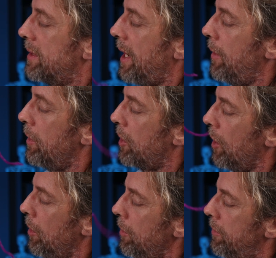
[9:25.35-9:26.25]

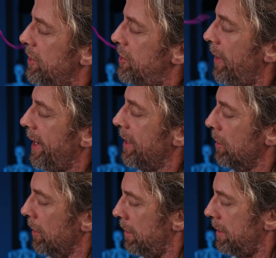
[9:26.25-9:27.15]

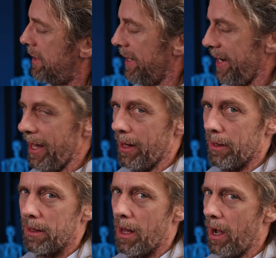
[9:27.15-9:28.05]
pterygovaginal canal.